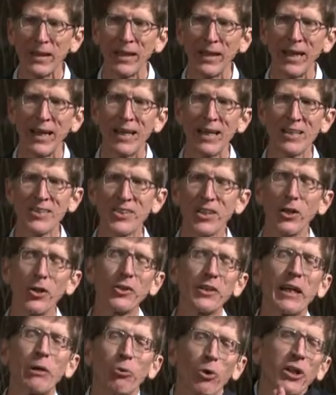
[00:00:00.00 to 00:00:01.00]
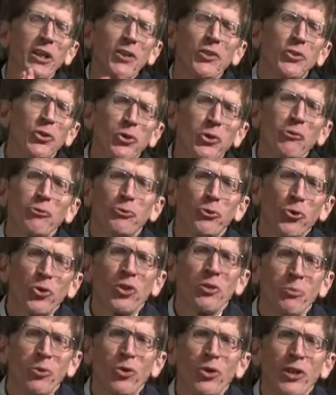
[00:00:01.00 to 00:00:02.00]
And I said, okay, what do you do at 4 in
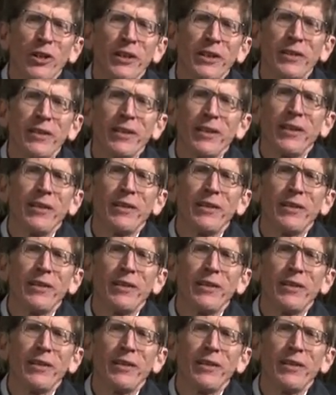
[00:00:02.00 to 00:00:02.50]
the morning in a